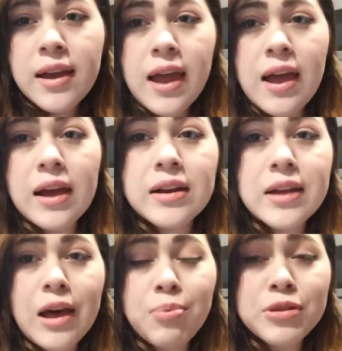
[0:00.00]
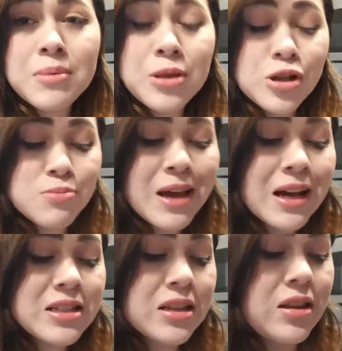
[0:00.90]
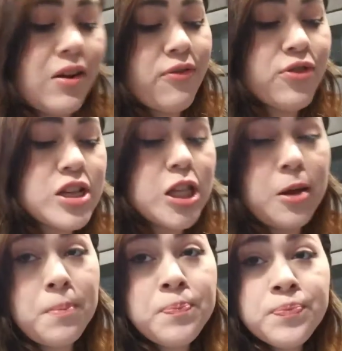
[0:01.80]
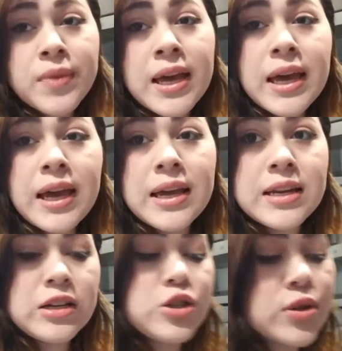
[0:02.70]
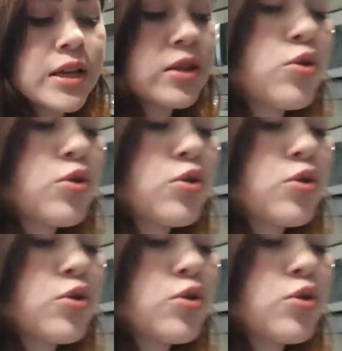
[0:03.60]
and I'll put them in those bags, and then I'll freeze them, and I'll do, like, the